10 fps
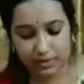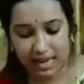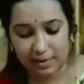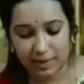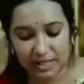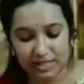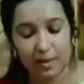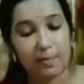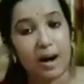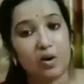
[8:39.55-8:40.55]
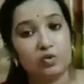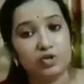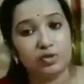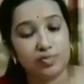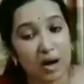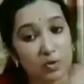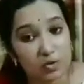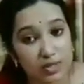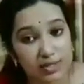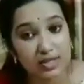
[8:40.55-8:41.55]
That means the mouse,
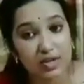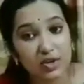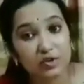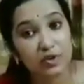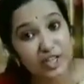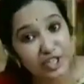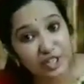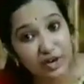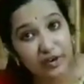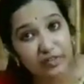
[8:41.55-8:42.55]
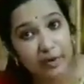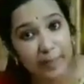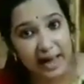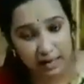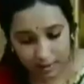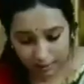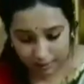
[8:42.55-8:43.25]
mouse reached the river bank